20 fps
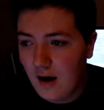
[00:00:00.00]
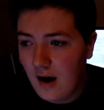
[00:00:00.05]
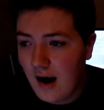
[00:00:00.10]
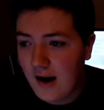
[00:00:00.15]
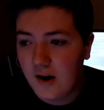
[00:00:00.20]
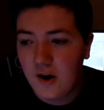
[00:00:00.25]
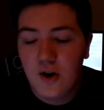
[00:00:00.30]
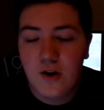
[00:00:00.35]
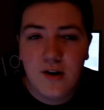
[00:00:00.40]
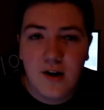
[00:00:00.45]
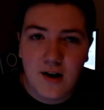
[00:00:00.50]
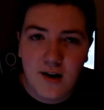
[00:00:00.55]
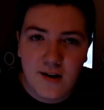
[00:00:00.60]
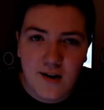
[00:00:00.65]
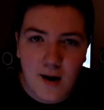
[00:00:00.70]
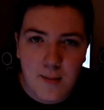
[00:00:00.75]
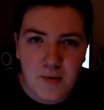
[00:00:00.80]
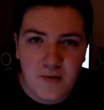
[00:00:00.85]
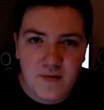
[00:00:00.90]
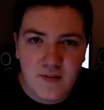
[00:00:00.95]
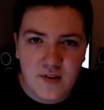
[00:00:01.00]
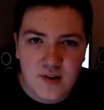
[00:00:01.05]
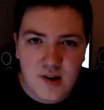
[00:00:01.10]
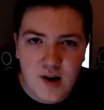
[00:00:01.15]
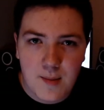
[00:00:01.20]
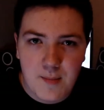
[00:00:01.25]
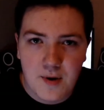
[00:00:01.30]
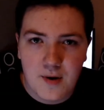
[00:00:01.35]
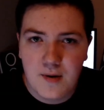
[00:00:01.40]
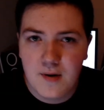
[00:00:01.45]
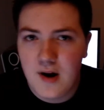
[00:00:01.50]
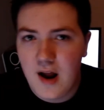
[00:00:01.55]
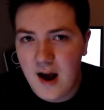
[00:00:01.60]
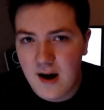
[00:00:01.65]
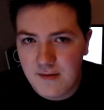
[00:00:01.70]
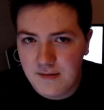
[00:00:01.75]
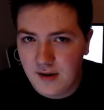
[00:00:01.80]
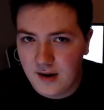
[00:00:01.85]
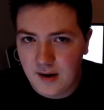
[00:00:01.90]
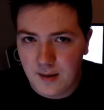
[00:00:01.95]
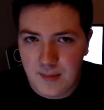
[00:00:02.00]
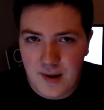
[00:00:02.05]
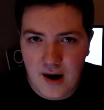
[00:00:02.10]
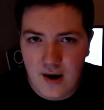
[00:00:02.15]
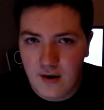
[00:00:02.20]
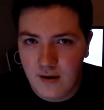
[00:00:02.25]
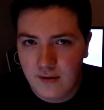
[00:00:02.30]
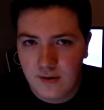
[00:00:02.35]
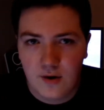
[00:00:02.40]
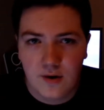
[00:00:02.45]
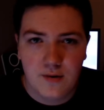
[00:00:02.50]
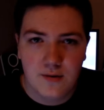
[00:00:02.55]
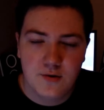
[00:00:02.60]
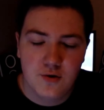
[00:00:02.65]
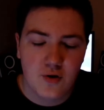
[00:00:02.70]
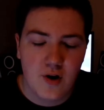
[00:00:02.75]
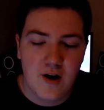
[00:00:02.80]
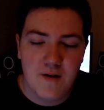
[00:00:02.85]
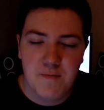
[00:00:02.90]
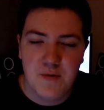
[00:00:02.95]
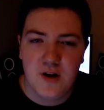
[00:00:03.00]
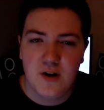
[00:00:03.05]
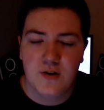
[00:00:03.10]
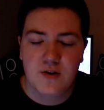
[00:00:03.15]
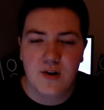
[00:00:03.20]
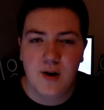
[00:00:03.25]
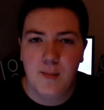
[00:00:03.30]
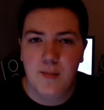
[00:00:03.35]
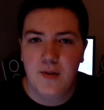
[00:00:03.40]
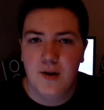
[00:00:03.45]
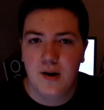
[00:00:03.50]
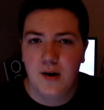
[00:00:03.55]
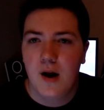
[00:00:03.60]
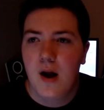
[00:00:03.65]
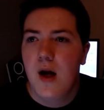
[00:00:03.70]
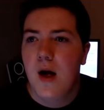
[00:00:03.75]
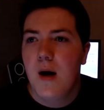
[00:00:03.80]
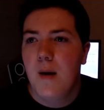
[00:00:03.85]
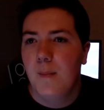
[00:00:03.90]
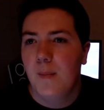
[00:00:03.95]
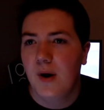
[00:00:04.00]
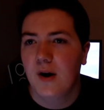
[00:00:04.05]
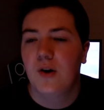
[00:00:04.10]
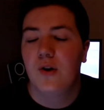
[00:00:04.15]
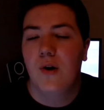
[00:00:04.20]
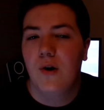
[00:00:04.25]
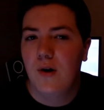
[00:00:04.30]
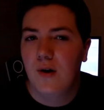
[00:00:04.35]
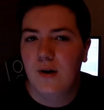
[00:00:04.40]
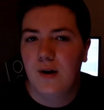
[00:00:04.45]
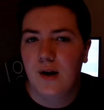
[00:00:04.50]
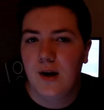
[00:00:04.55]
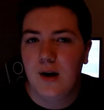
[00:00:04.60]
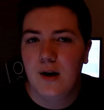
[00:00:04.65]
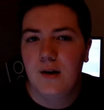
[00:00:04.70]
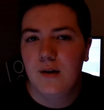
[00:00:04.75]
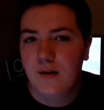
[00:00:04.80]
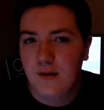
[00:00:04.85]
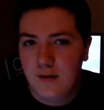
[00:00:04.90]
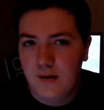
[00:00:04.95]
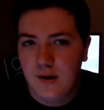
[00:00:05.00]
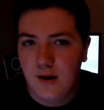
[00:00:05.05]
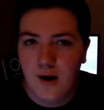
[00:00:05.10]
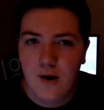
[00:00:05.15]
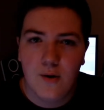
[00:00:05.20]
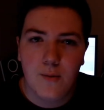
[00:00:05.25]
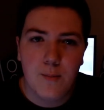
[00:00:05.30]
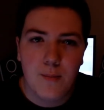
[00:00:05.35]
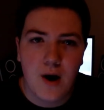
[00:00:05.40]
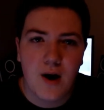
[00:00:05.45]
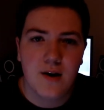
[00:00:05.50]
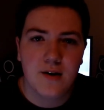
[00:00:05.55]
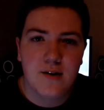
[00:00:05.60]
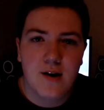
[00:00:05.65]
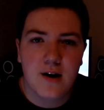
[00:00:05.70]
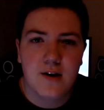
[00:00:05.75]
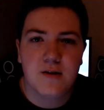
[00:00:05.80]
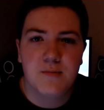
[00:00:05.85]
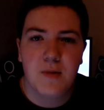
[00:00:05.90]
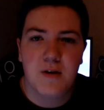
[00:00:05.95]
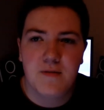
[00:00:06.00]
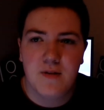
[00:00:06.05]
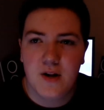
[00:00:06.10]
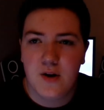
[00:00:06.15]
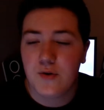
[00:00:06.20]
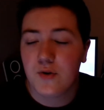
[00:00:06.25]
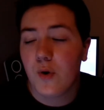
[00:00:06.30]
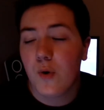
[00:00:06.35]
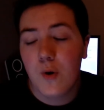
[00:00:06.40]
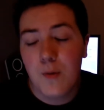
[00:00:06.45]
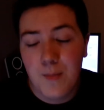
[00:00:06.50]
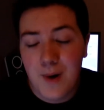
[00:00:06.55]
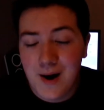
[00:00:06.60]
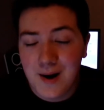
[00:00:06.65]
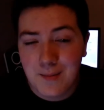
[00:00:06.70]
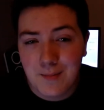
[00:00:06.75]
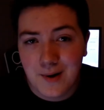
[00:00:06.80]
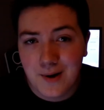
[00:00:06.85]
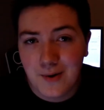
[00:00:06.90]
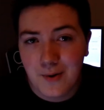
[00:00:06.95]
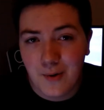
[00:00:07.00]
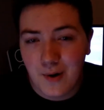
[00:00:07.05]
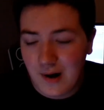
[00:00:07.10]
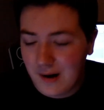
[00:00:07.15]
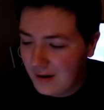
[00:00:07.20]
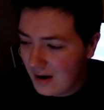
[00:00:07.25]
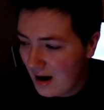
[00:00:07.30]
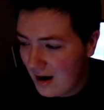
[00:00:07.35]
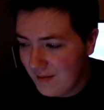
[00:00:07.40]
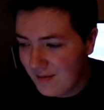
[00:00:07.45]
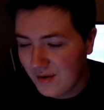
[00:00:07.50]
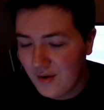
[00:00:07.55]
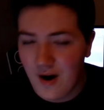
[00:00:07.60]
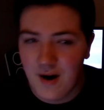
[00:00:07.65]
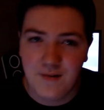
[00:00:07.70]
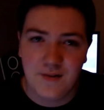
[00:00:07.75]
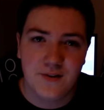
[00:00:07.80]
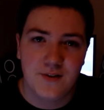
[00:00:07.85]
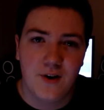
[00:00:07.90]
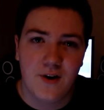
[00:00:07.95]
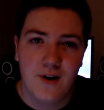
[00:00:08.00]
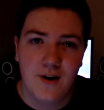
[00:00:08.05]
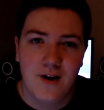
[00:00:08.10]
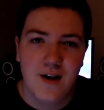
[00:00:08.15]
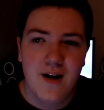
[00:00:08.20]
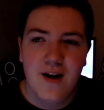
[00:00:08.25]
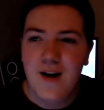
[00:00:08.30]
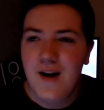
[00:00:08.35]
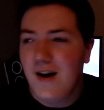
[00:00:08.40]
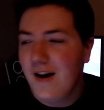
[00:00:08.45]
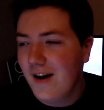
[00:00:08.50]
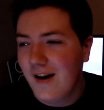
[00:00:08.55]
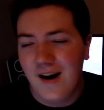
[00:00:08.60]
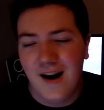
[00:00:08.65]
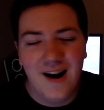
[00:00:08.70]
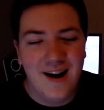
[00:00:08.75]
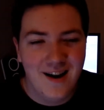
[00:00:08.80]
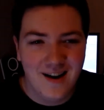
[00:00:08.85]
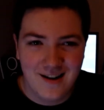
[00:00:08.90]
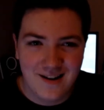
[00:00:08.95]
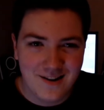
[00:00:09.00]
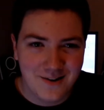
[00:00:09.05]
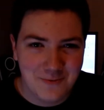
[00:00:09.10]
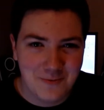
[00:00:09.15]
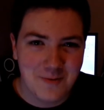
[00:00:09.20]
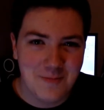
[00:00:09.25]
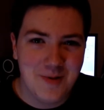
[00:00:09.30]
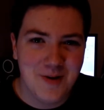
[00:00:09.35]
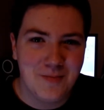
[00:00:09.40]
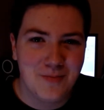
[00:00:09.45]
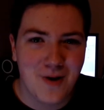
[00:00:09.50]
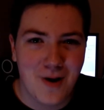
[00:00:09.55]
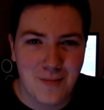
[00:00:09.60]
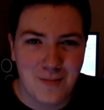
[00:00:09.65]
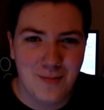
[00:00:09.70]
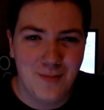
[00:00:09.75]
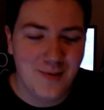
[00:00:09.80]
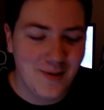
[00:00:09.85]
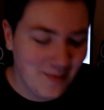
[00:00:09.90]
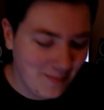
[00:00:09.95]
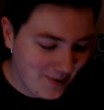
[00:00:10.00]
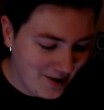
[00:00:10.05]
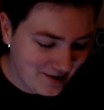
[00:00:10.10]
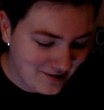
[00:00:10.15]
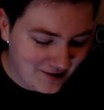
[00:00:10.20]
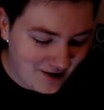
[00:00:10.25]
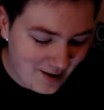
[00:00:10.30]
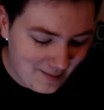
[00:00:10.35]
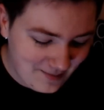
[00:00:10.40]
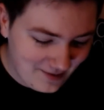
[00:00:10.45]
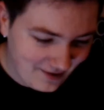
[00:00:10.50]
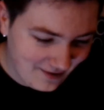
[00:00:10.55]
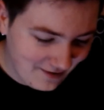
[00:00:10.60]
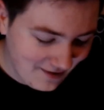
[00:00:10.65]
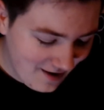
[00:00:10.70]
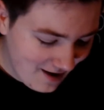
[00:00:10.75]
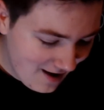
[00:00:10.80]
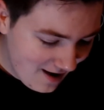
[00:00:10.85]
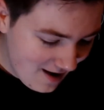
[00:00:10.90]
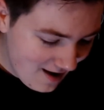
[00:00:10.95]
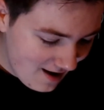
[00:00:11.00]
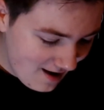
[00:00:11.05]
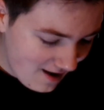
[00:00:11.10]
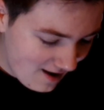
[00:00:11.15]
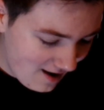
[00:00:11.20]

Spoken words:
I could get a job over the summer, have like a parent drive me or something, but currently, you know, monetizing my videos or mining Bitcoin, I have a graphics card, would be probably the best option.